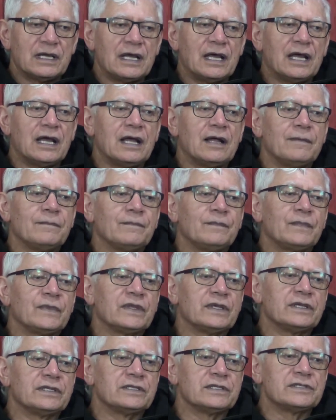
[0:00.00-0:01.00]

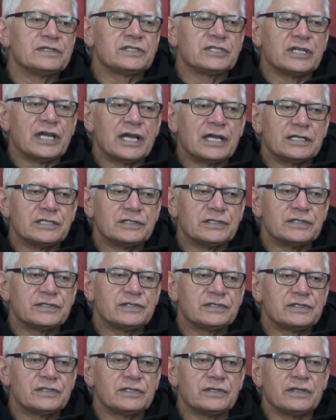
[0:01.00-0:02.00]
it
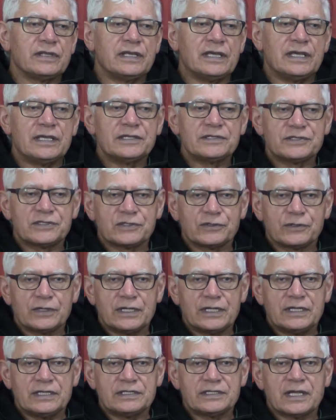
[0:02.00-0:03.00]
discharges to the
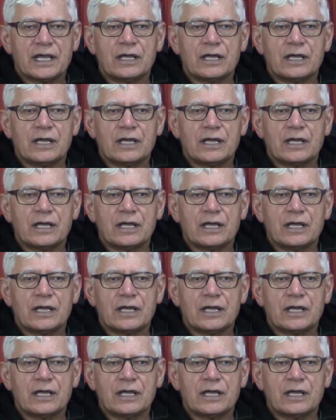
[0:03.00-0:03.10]
estuaries,